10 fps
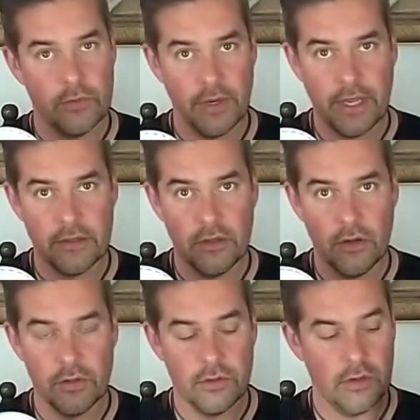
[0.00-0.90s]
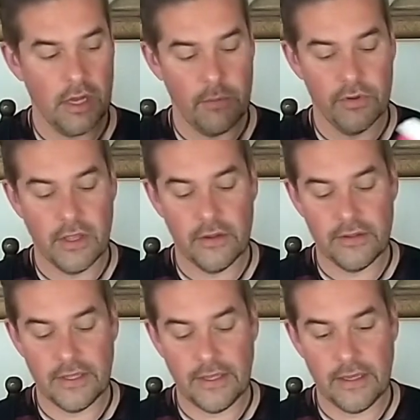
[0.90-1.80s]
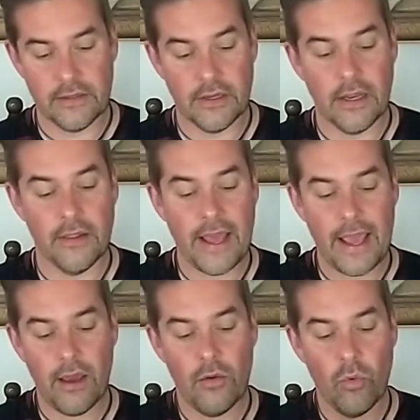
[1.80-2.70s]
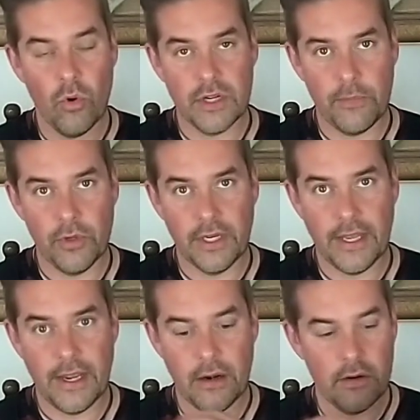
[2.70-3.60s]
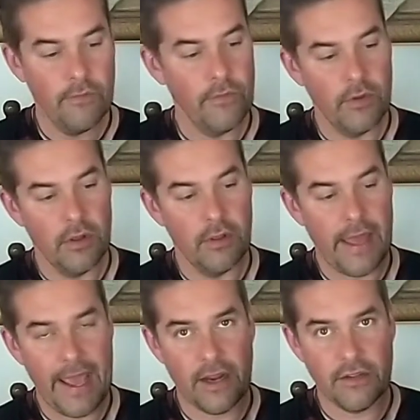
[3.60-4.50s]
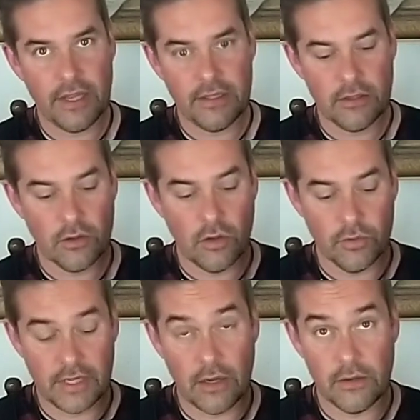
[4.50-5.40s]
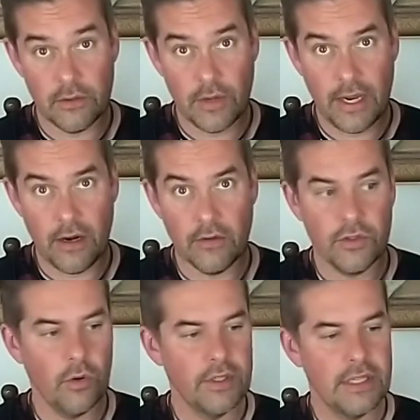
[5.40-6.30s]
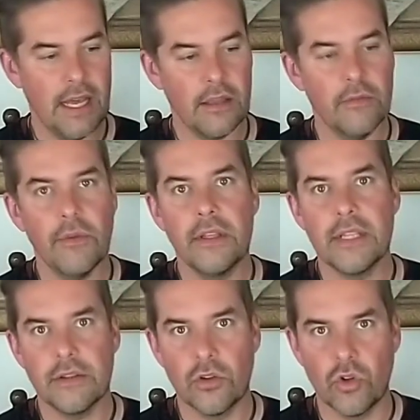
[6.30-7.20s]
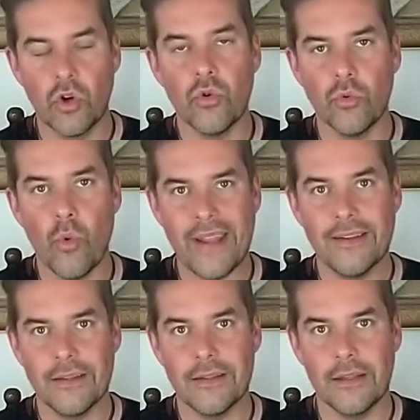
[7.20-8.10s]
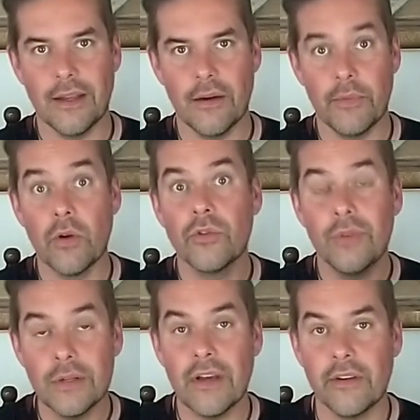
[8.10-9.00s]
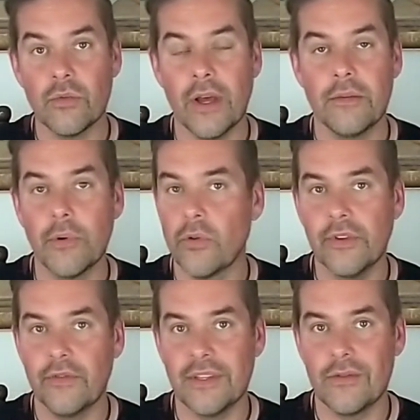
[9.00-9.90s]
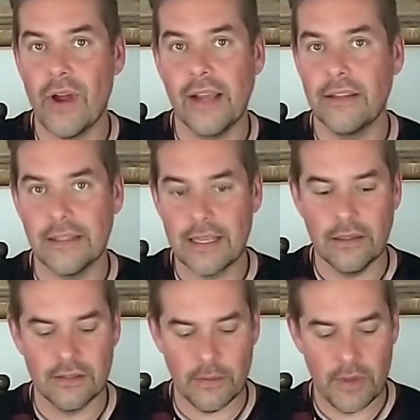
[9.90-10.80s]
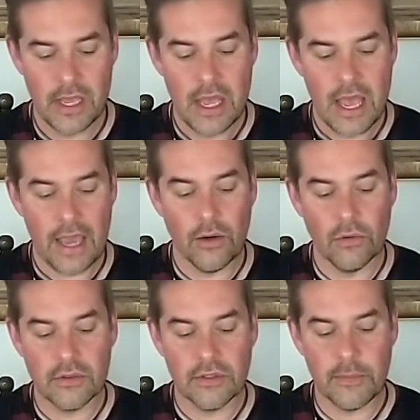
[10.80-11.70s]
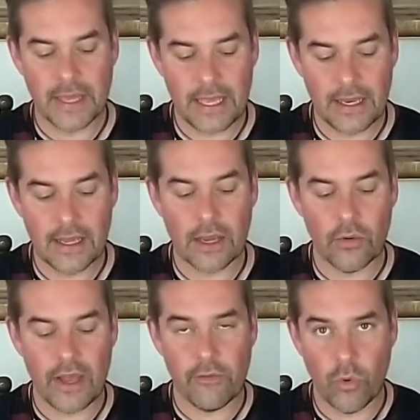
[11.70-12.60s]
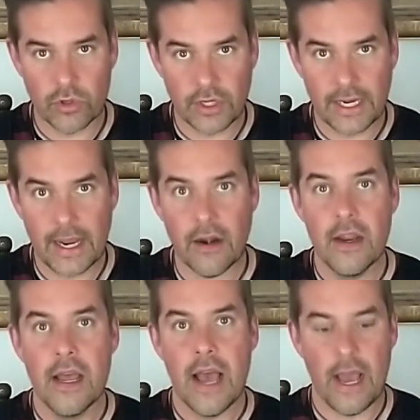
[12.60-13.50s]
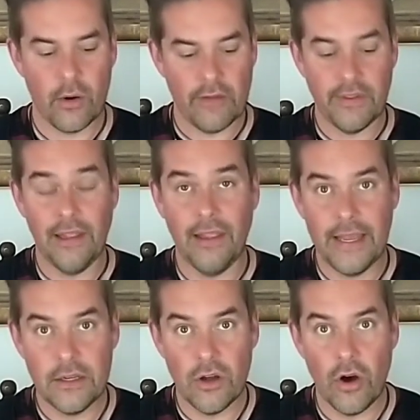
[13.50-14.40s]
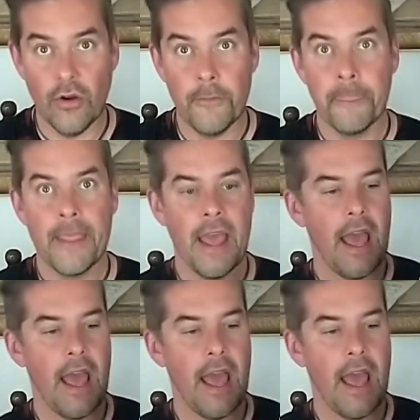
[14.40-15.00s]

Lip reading: this one has not. I put the knees, and the water I put in here, the excess goes down to here, so it's like it has a good wetness in here, because you need to have it wet, because if it's dry it kills them. And also in the beginning I could have water in here, I could have the lid on,